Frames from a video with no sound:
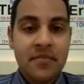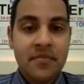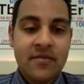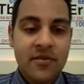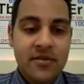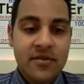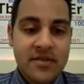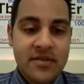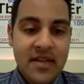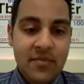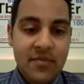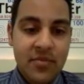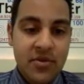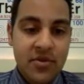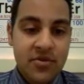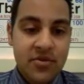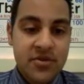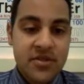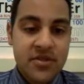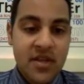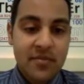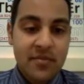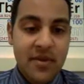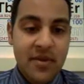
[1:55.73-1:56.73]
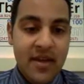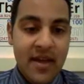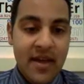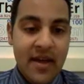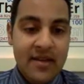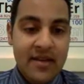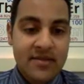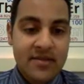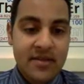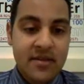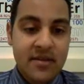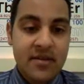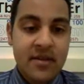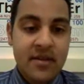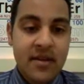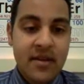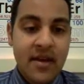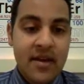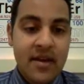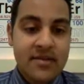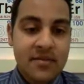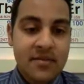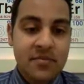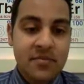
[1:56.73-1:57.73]
For example, your stomach acid
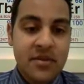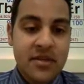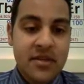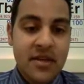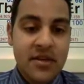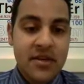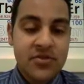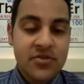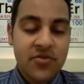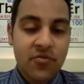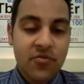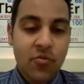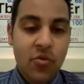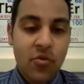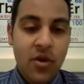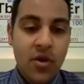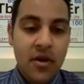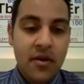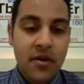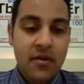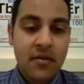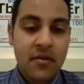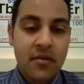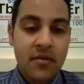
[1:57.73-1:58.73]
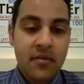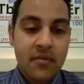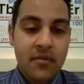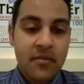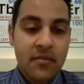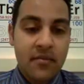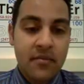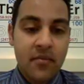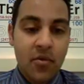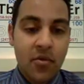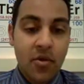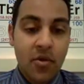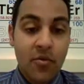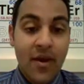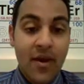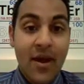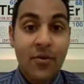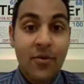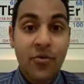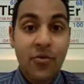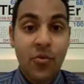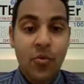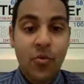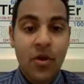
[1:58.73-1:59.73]
has a pH of 1, or
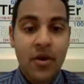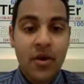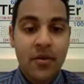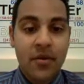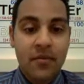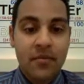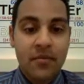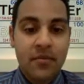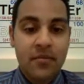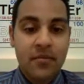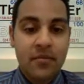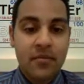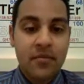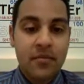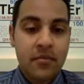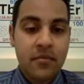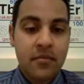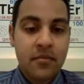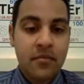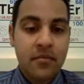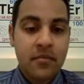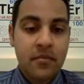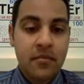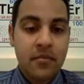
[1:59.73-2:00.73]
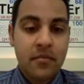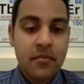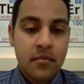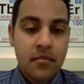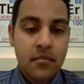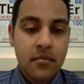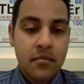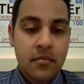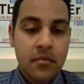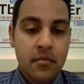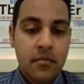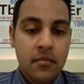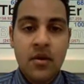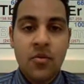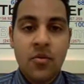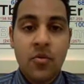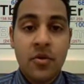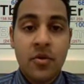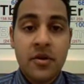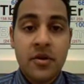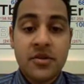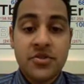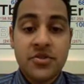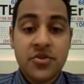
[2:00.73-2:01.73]
around 1.
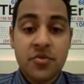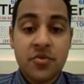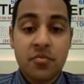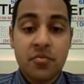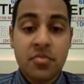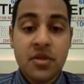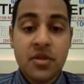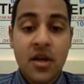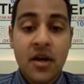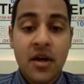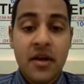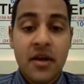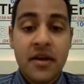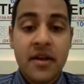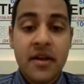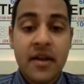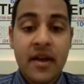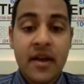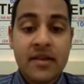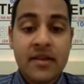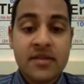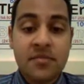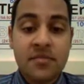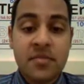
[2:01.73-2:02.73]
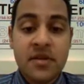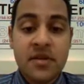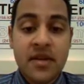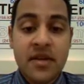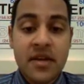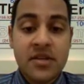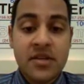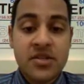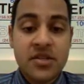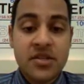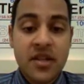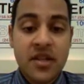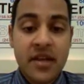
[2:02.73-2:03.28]
Whereas your blood has a pH